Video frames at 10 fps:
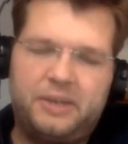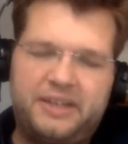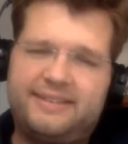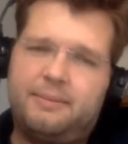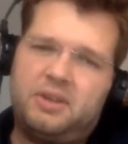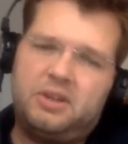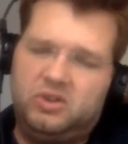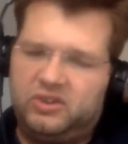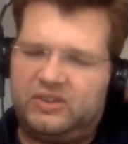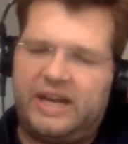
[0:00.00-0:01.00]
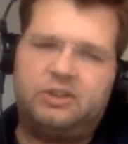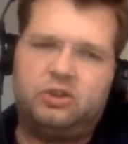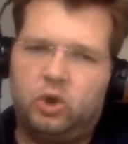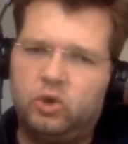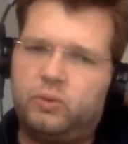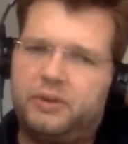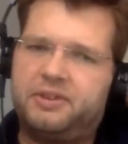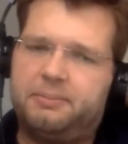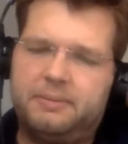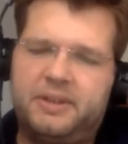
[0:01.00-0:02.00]
and that's something you decide you don't want
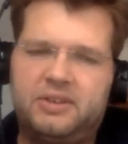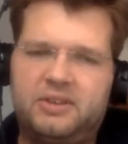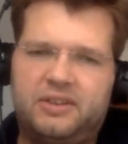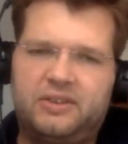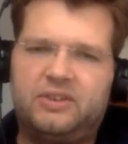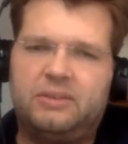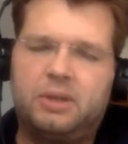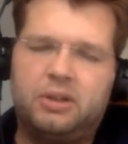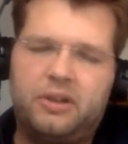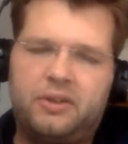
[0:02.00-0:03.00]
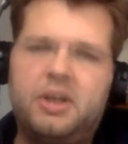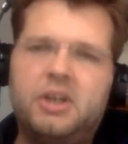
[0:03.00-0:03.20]
to implement in the existing monolith.